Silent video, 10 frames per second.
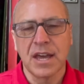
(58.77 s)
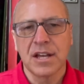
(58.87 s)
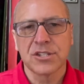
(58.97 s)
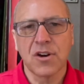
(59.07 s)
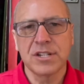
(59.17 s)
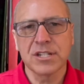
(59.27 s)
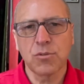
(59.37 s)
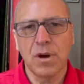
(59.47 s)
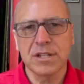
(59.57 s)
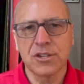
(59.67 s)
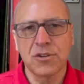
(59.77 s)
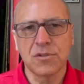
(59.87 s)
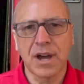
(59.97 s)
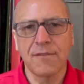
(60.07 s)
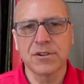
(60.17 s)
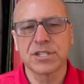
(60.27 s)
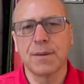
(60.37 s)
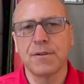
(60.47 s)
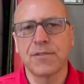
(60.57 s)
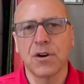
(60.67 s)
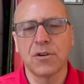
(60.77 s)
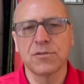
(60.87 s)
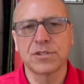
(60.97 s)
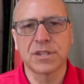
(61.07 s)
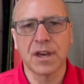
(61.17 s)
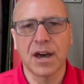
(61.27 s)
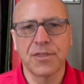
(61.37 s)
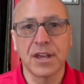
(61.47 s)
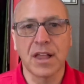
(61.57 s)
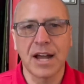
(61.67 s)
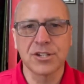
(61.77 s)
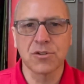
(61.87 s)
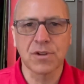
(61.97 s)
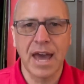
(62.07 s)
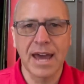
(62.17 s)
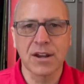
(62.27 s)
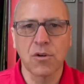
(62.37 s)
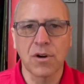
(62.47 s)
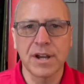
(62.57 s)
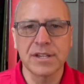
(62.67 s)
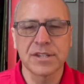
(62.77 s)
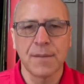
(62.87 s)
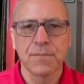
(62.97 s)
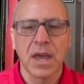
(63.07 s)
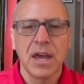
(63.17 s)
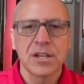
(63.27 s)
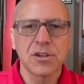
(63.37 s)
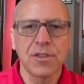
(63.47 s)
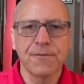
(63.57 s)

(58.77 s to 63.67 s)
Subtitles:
So I just want to cover some of those theological categories. So the